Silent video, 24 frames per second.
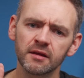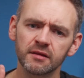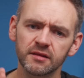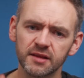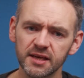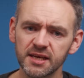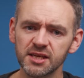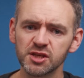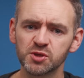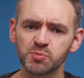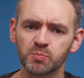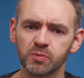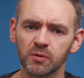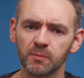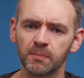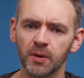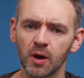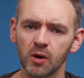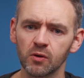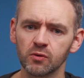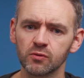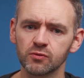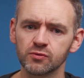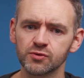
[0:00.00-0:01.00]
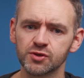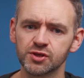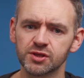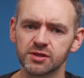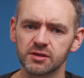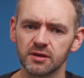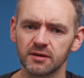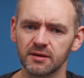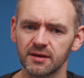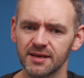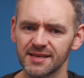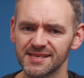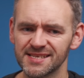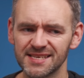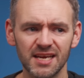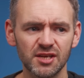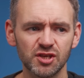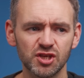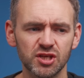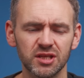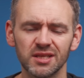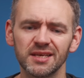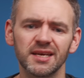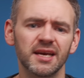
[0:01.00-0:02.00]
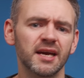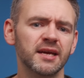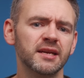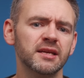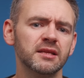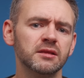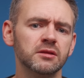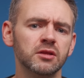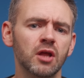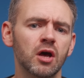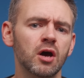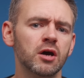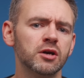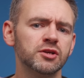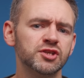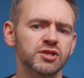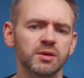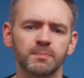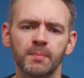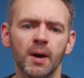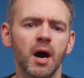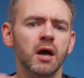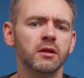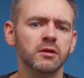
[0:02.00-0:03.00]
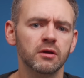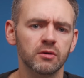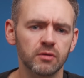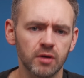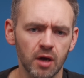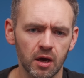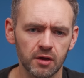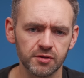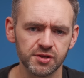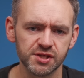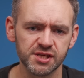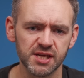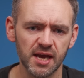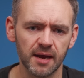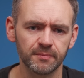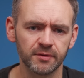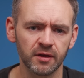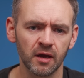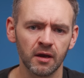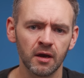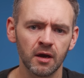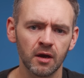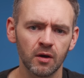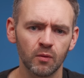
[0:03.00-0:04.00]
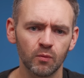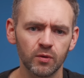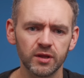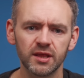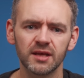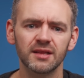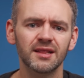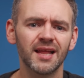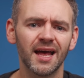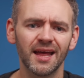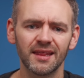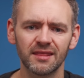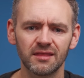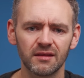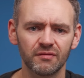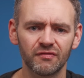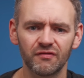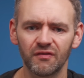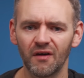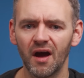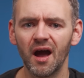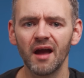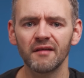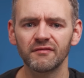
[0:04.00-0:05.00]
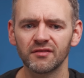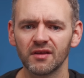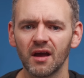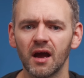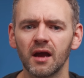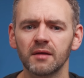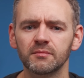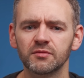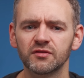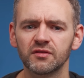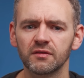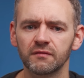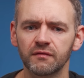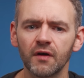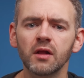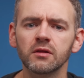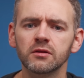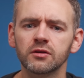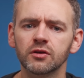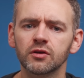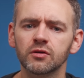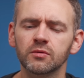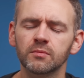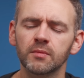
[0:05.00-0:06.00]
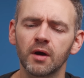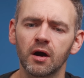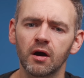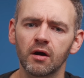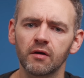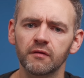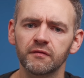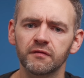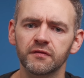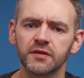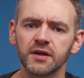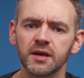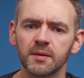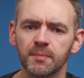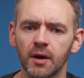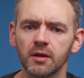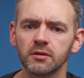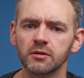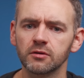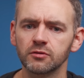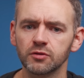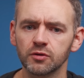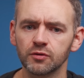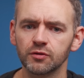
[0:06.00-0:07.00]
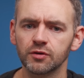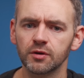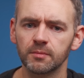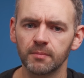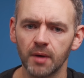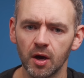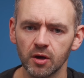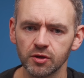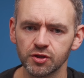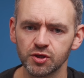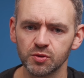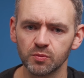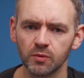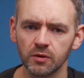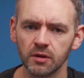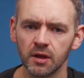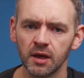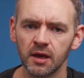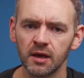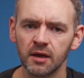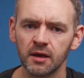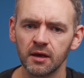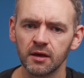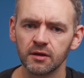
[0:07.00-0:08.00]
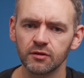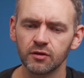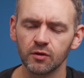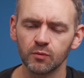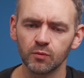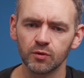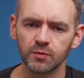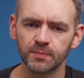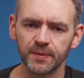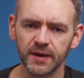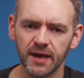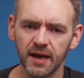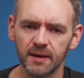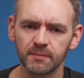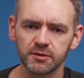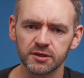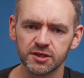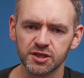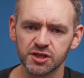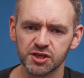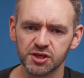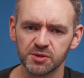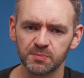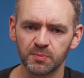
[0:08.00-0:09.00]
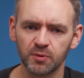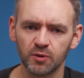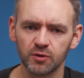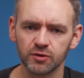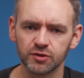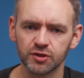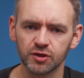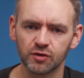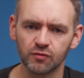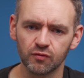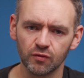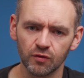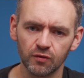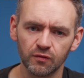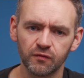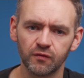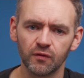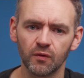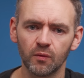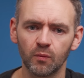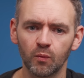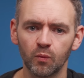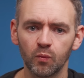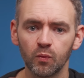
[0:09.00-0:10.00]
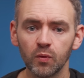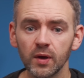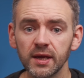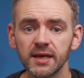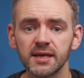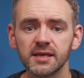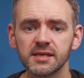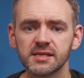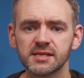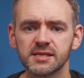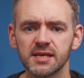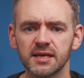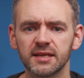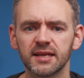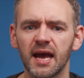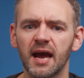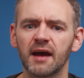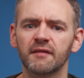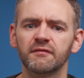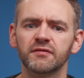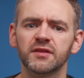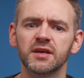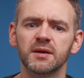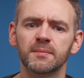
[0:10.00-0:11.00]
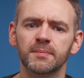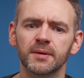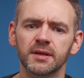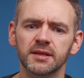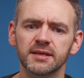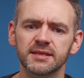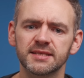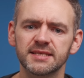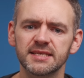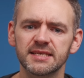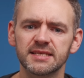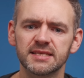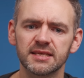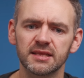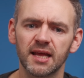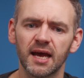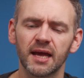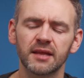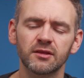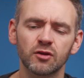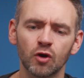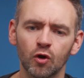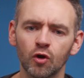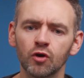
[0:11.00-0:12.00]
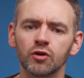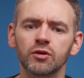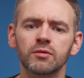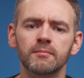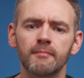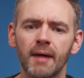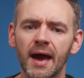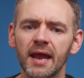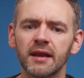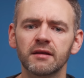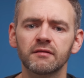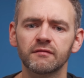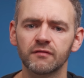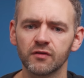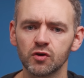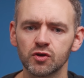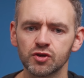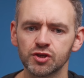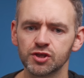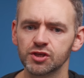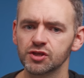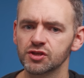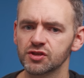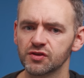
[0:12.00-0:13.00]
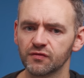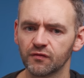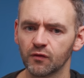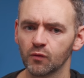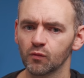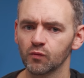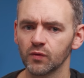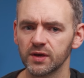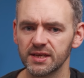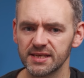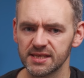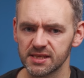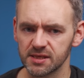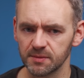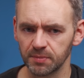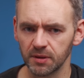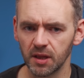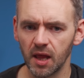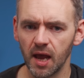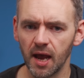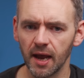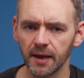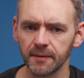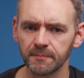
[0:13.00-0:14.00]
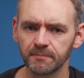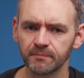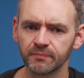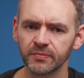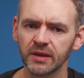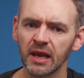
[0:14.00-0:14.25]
These proposed essentially an enlarged Apollo concept with a lander five times the volume of the Apollo lunar module that would be able to support a crew for weeks and have the ability to land unmanned versions for resupply.